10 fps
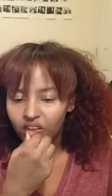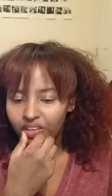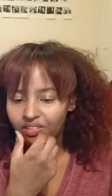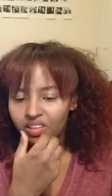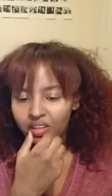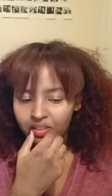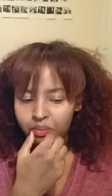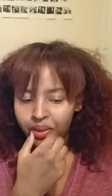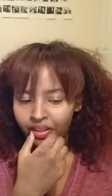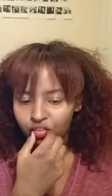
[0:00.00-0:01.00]
Is he like the
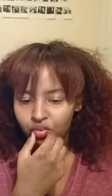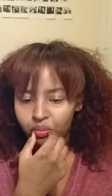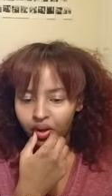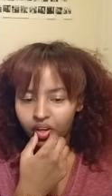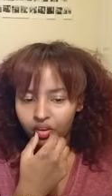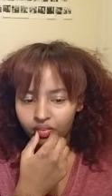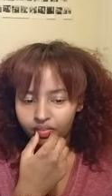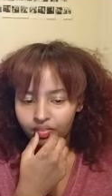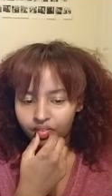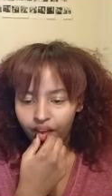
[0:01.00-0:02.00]
mastermind of
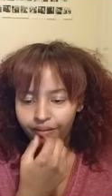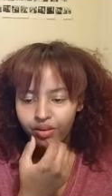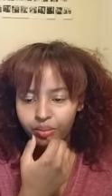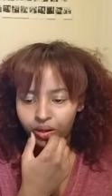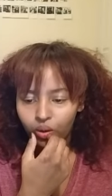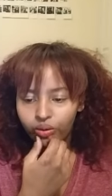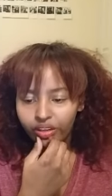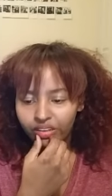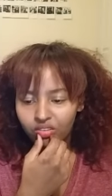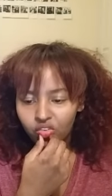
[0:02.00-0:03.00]
everybody going
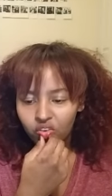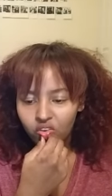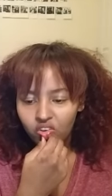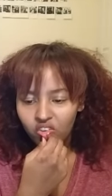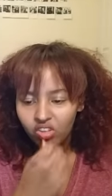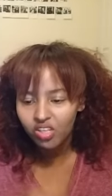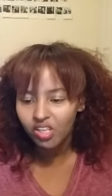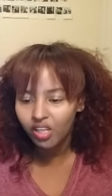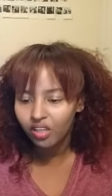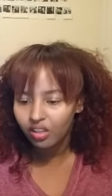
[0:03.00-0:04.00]
against each other? Is
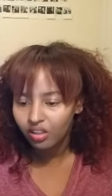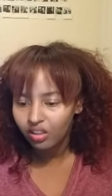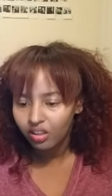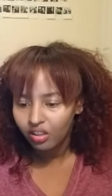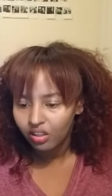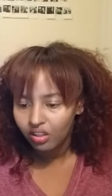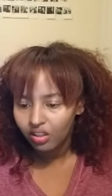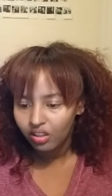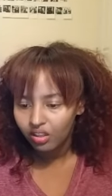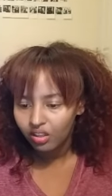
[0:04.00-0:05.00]
he like
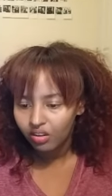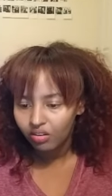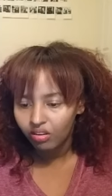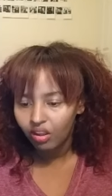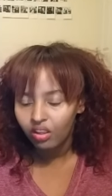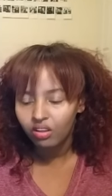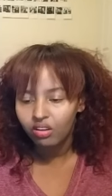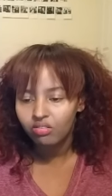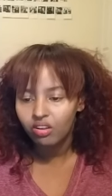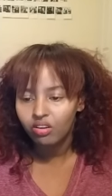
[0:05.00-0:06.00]
Oh that he
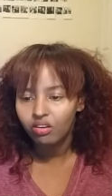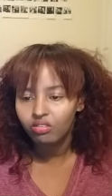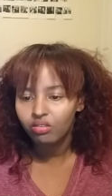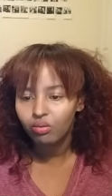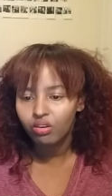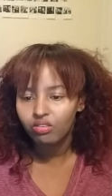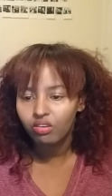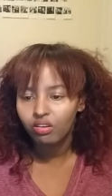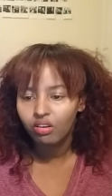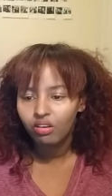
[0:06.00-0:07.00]
that's the hill I just watched
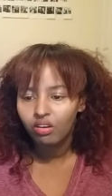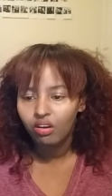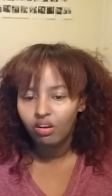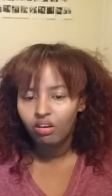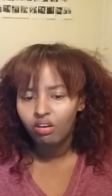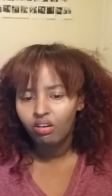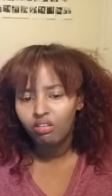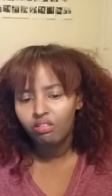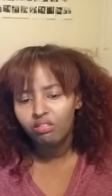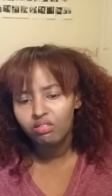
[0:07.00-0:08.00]
it.
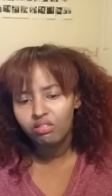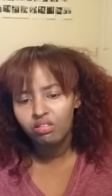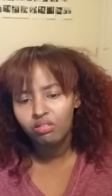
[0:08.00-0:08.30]
Oh